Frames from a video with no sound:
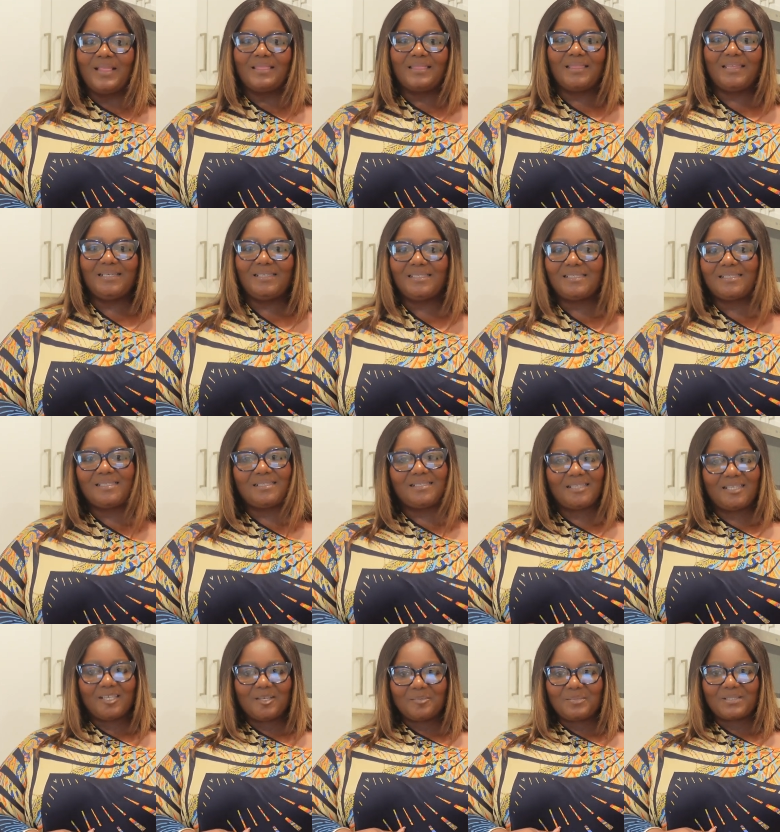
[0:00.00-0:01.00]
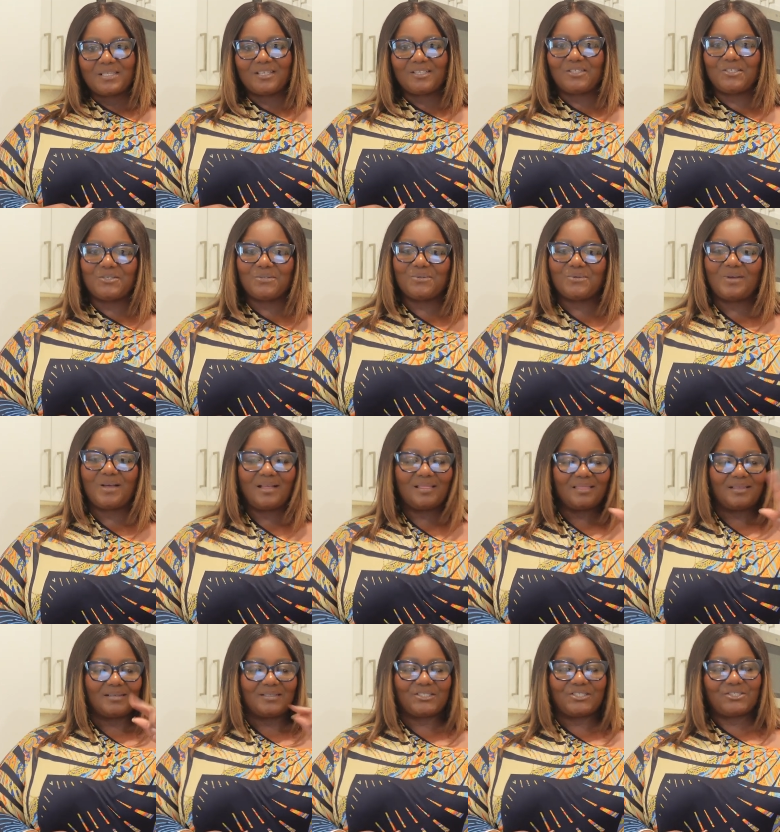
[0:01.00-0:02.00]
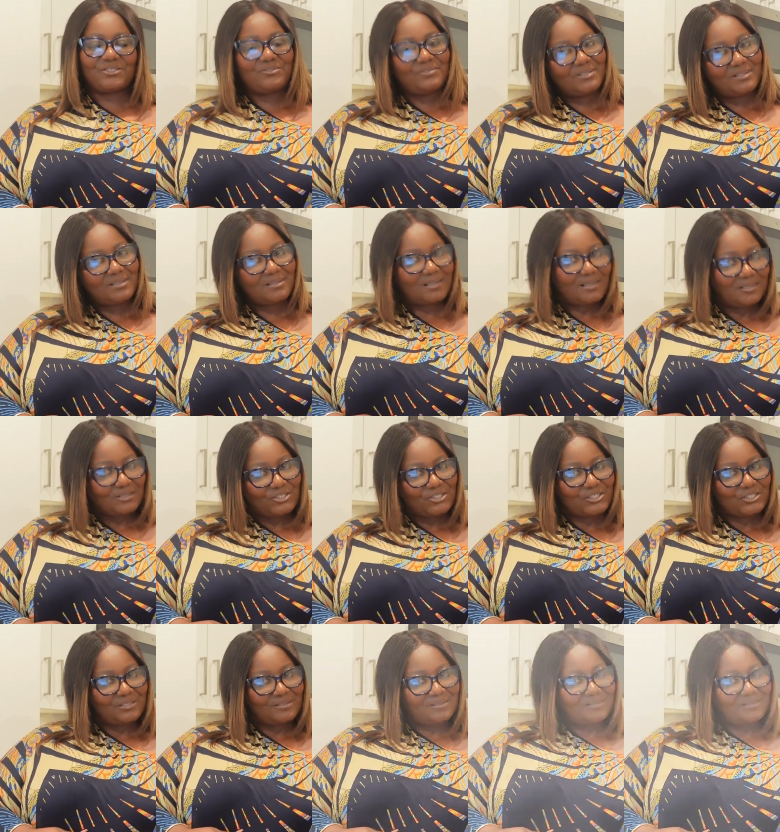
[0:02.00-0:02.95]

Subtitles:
these tips to a luxurious kitchen.